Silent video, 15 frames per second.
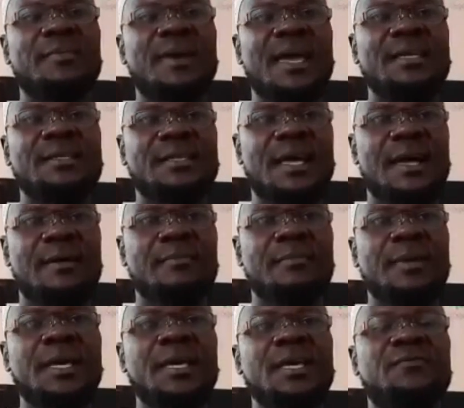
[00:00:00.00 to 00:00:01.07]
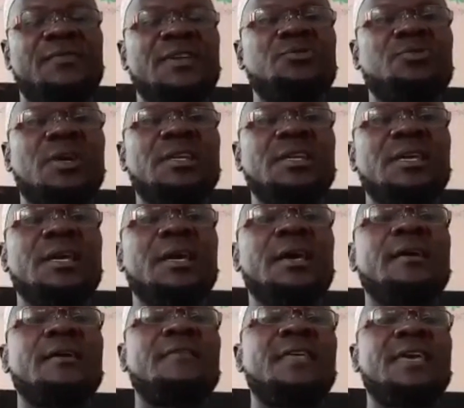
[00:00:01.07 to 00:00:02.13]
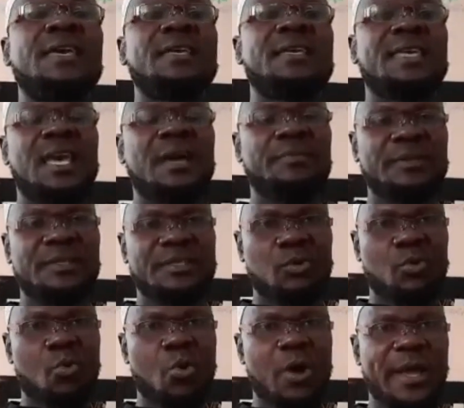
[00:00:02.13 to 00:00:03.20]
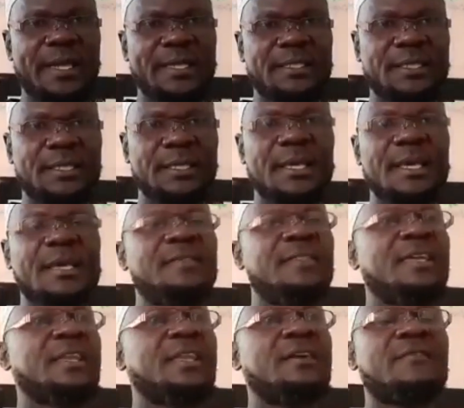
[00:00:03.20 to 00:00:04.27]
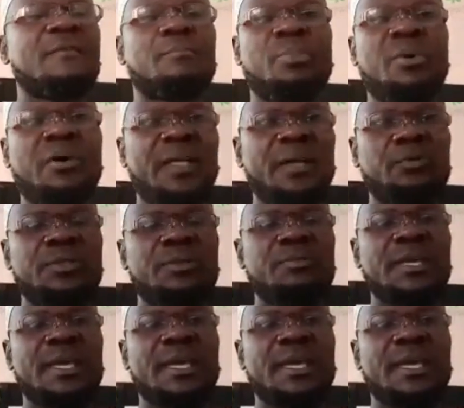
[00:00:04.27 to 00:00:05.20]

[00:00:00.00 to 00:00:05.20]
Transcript: my Islam. Eventually, they kept quiet they never bothered with me